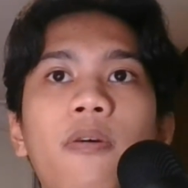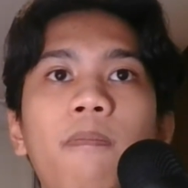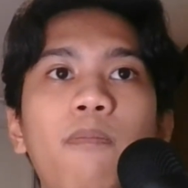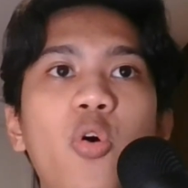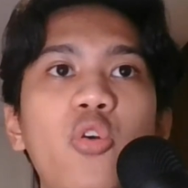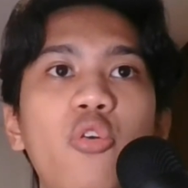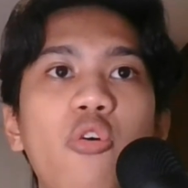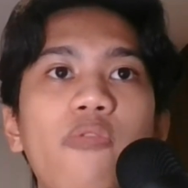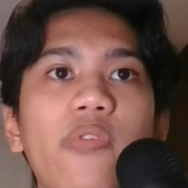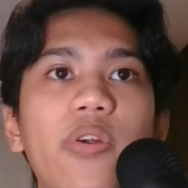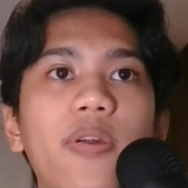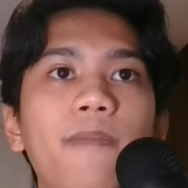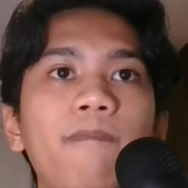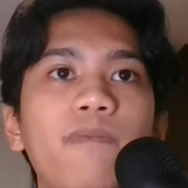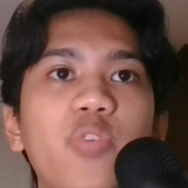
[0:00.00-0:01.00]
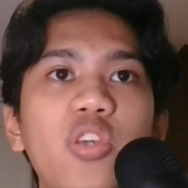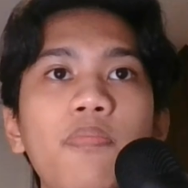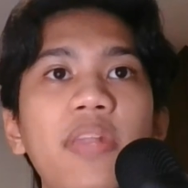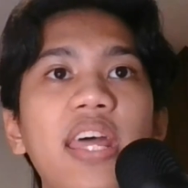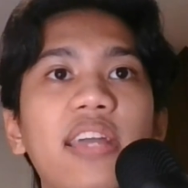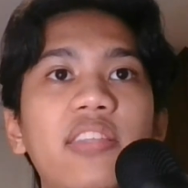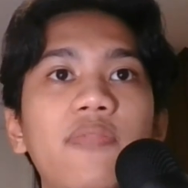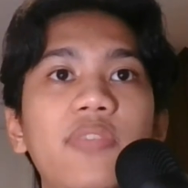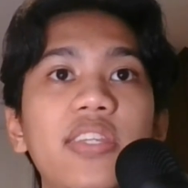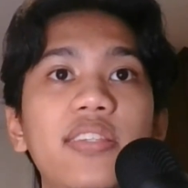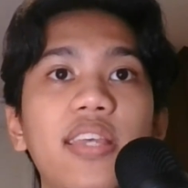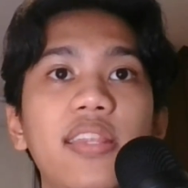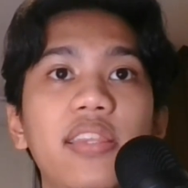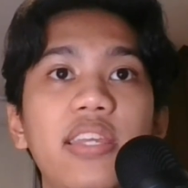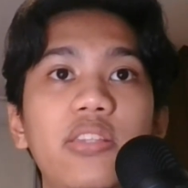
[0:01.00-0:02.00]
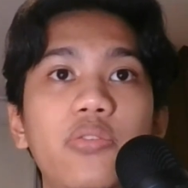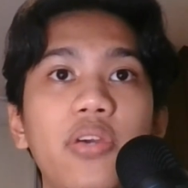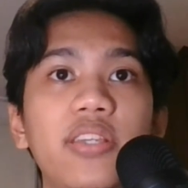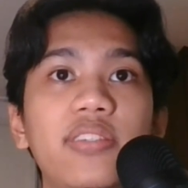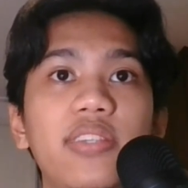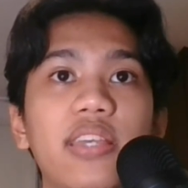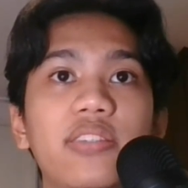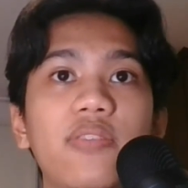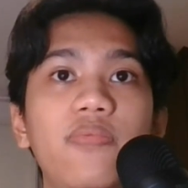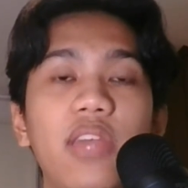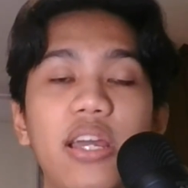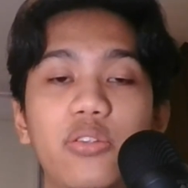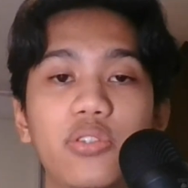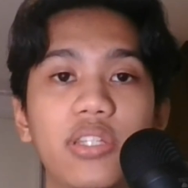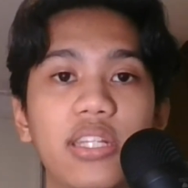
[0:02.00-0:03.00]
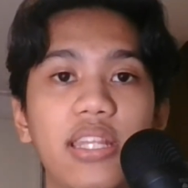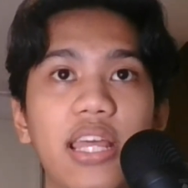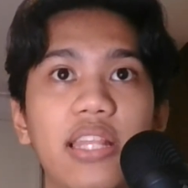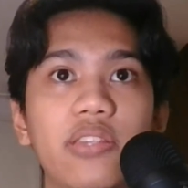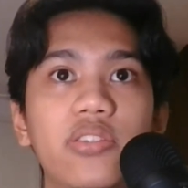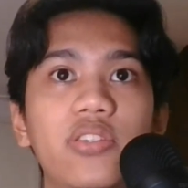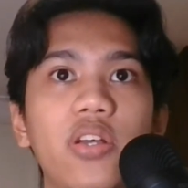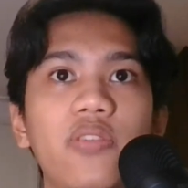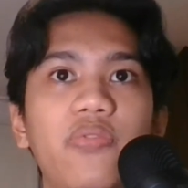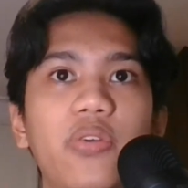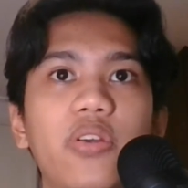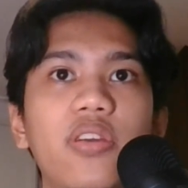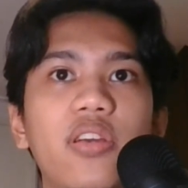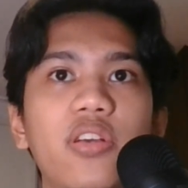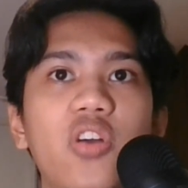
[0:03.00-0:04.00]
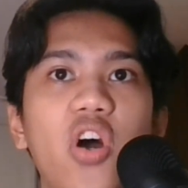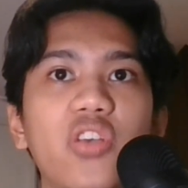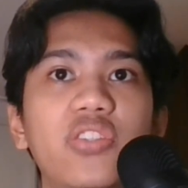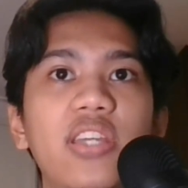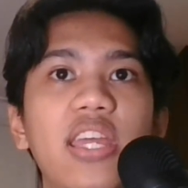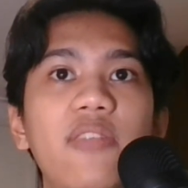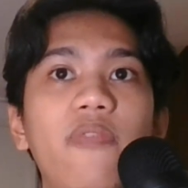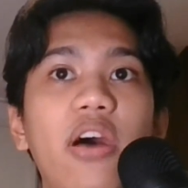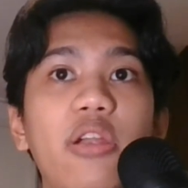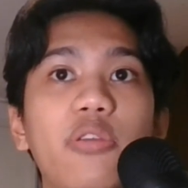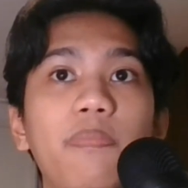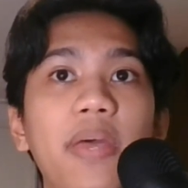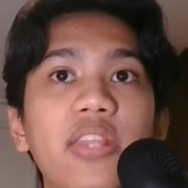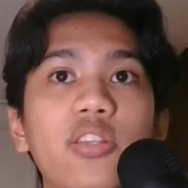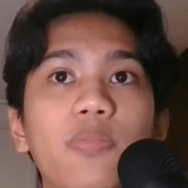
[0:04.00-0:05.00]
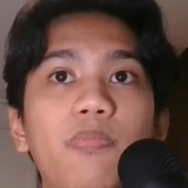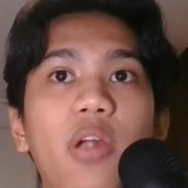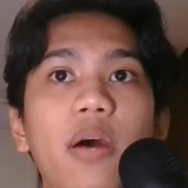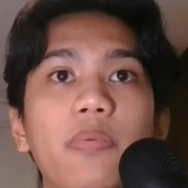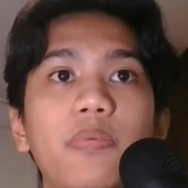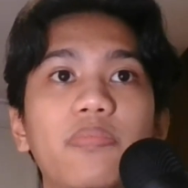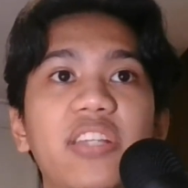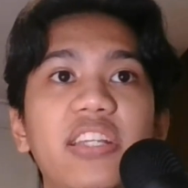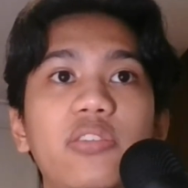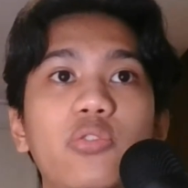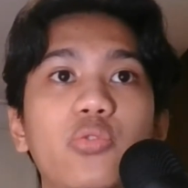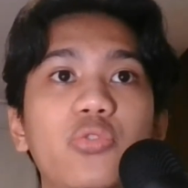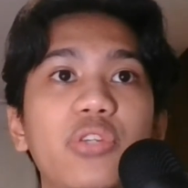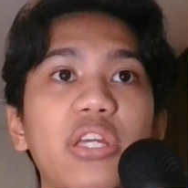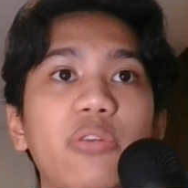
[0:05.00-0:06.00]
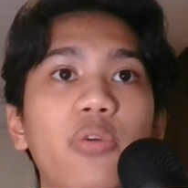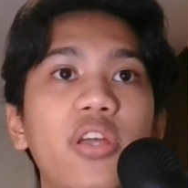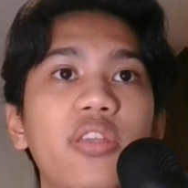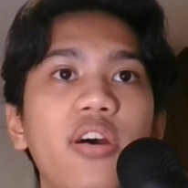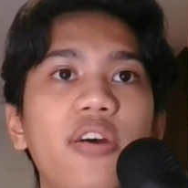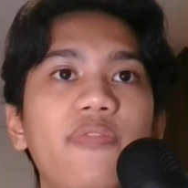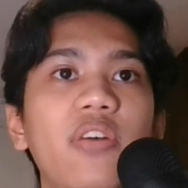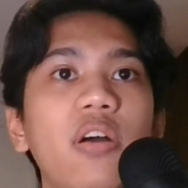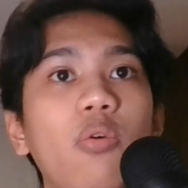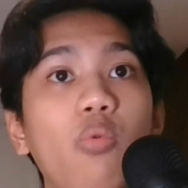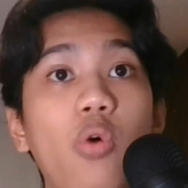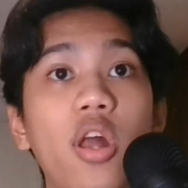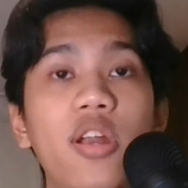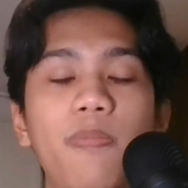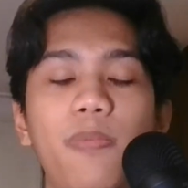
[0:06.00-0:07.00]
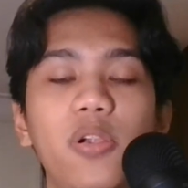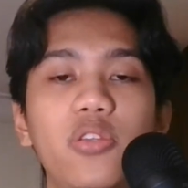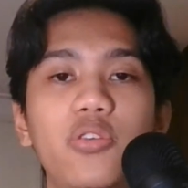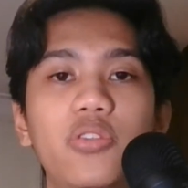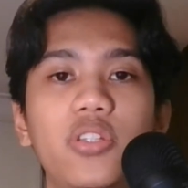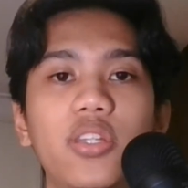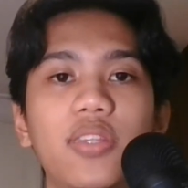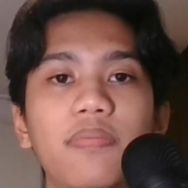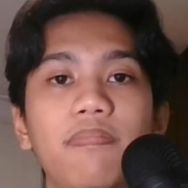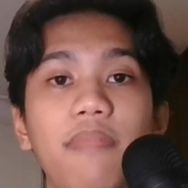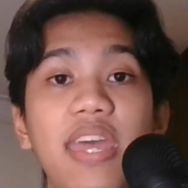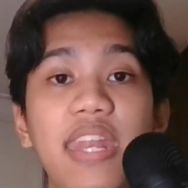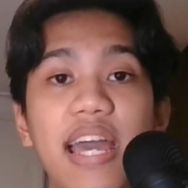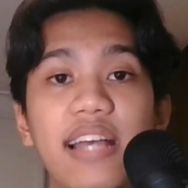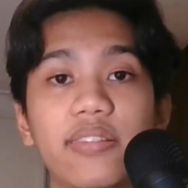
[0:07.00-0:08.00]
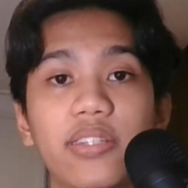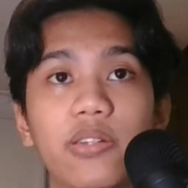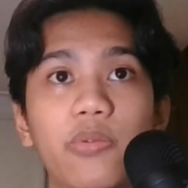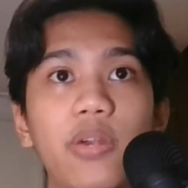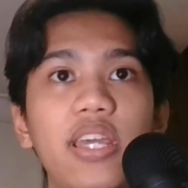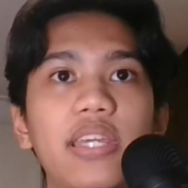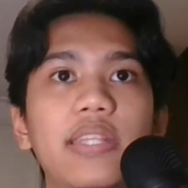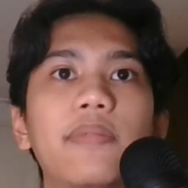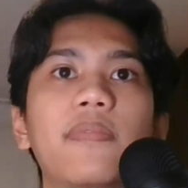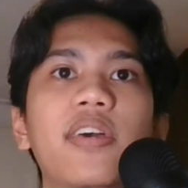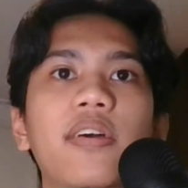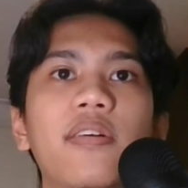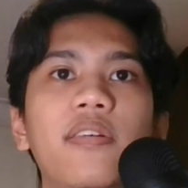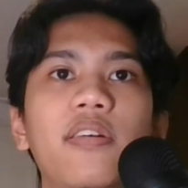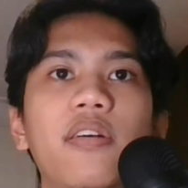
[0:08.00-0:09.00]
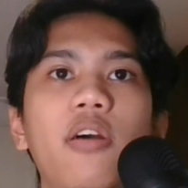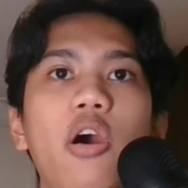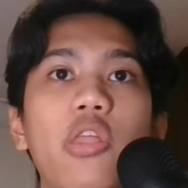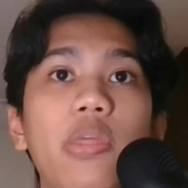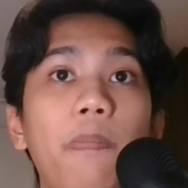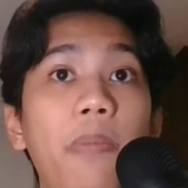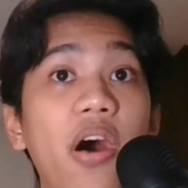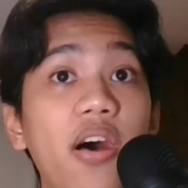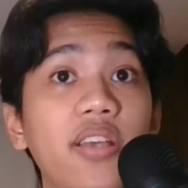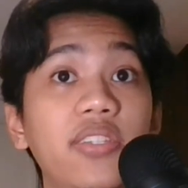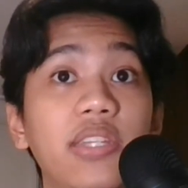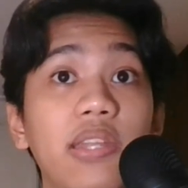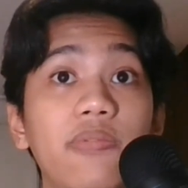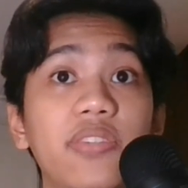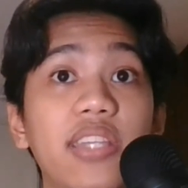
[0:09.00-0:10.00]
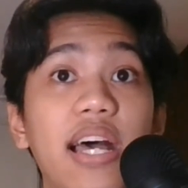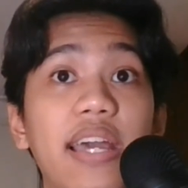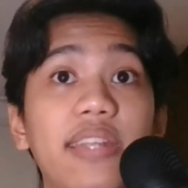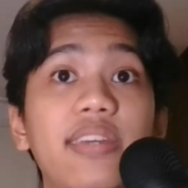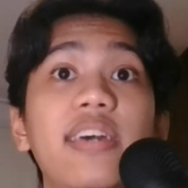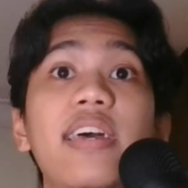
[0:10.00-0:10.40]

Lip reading: Moreover, human activities can lead to excessive nitrogen and sulfur, causing environmental problems like nutrient runoff, water pollution, and acid rain. On the positive side,